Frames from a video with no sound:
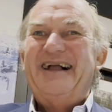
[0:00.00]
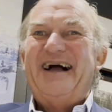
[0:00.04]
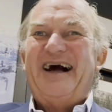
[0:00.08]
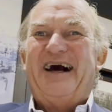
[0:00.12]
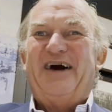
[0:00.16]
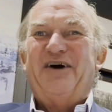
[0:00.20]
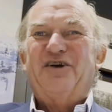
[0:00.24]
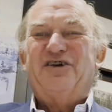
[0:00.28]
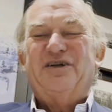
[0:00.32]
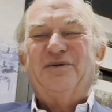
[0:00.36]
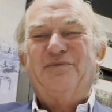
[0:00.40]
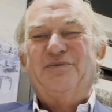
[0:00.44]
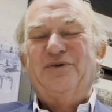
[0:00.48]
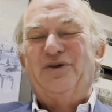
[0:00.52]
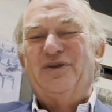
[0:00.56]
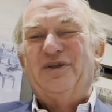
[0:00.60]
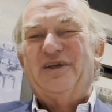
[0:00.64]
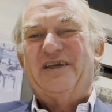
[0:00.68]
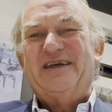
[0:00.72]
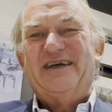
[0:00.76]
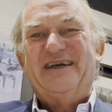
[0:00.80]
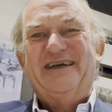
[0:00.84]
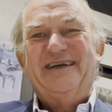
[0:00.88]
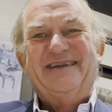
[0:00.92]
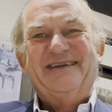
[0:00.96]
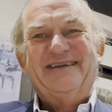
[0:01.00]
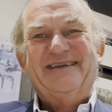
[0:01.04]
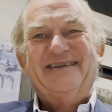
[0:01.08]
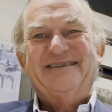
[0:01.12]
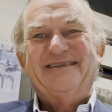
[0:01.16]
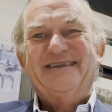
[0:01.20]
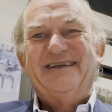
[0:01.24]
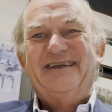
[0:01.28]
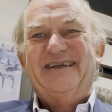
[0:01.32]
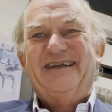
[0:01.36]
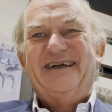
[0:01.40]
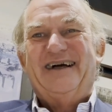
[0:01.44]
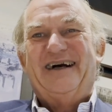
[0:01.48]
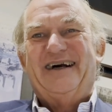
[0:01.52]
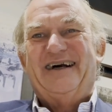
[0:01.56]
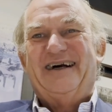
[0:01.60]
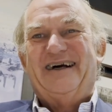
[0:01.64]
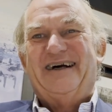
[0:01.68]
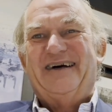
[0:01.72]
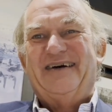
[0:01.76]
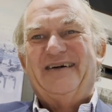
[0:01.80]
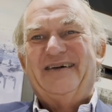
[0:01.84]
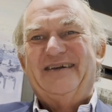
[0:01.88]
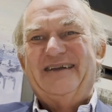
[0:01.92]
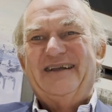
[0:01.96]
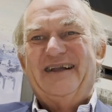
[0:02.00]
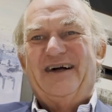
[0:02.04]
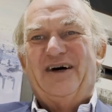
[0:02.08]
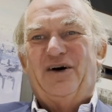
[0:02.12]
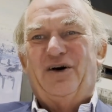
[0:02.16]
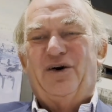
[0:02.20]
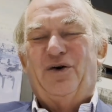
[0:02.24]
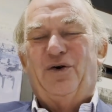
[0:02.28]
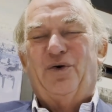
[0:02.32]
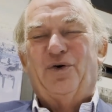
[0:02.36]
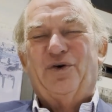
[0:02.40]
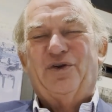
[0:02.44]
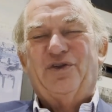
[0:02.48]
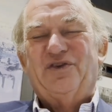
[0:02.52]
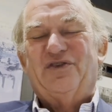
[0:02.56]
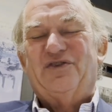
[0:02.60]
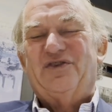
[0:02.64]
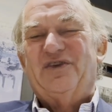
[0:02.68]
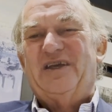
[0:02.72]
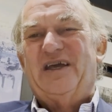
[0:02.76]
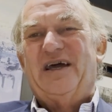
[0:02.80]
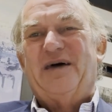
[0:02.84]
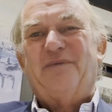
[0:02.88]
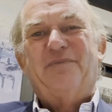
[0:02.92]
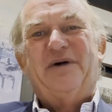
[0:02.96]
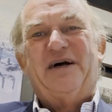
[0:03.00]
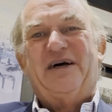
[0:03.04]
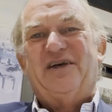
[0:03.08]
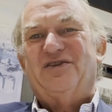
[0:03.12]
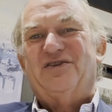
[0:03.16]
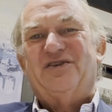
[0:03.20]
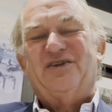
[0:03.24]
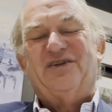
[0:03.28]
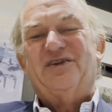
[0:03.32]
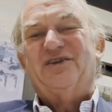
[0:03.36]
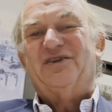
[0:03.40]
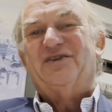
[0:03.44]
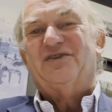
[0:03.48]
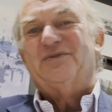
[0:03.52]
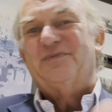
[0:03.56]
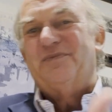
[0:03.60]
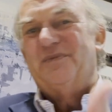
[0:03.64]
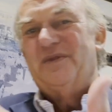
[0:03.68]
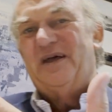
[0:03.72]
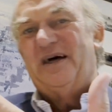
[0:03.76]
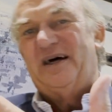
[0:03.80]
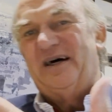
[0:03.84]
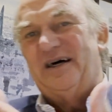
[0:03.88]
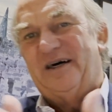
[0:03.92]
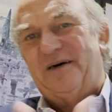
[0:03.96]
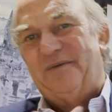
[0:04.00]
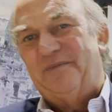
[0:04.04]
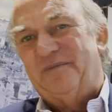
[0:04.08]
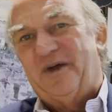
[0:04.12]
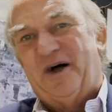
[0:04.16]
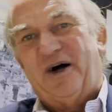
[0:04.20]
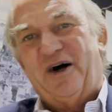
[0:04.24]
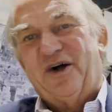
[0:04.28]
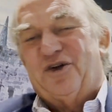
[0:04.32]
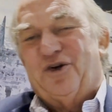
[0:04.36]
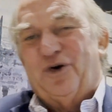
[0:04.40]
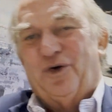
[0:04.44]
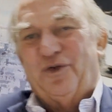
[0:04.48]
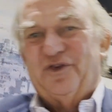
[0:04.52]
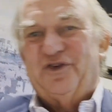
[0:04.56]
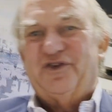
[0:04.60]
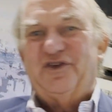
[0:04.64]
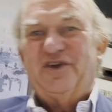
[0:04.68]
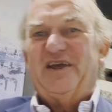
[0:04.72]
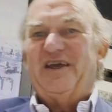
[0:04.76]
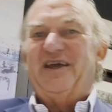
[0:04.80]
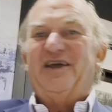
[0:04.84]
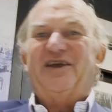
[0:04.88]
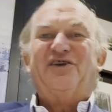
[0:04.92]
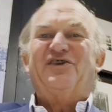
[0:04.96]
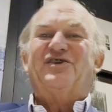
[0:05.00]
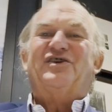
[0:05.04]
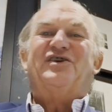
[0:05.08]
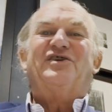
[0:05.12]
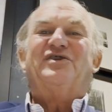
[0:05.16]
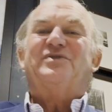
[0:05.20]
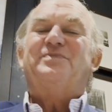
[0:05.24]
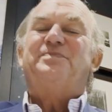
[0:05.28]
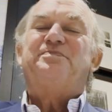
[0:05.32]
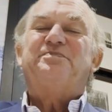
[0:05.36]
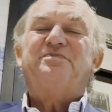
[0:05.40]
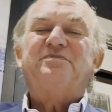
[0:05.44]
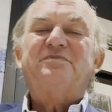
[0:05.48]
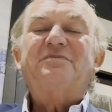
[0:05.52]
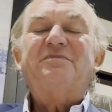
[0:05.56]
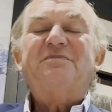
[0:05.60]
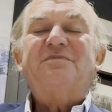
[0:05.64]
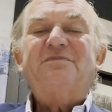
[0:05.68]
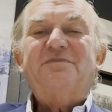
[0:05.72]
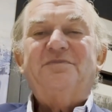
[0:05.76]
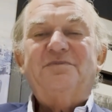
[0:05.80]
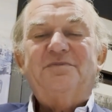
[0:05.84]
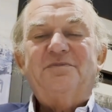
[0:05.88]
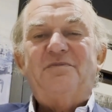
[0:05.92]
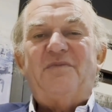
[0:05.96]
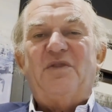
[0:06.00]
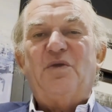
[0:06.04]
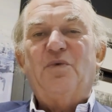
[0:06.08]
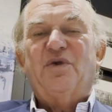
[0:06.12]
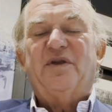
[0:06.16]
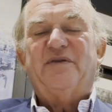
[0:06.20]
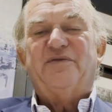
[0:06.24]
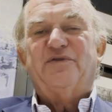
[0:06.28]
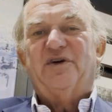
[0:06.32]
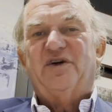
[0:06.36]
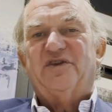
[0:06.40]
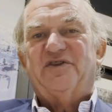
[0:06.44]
Our communicators, our Odyssey ambassadors, our concierges, whatever our